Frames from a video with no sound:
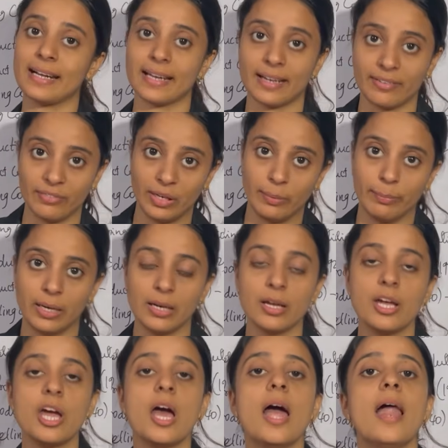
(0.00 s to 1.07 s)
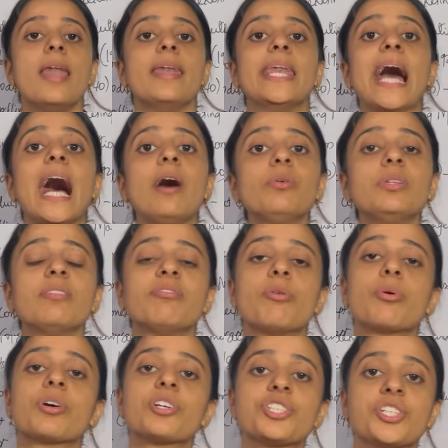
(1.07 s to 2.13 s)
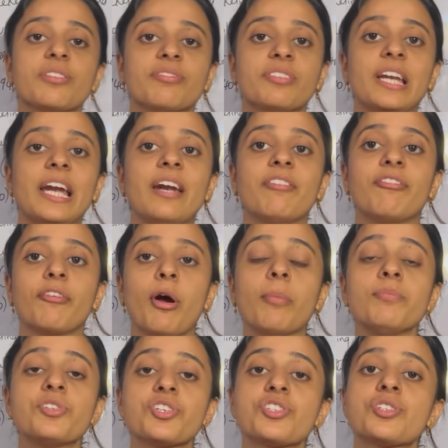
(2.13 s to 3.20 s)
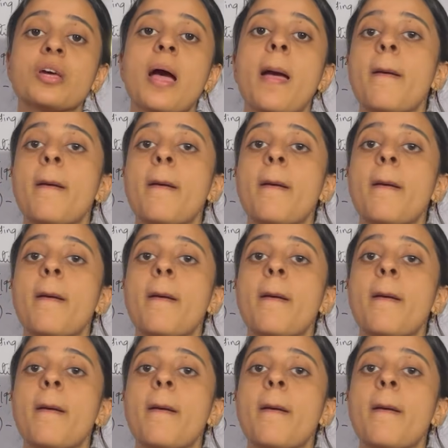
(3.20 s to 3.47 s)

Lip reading: are available. Now the focus shifted from just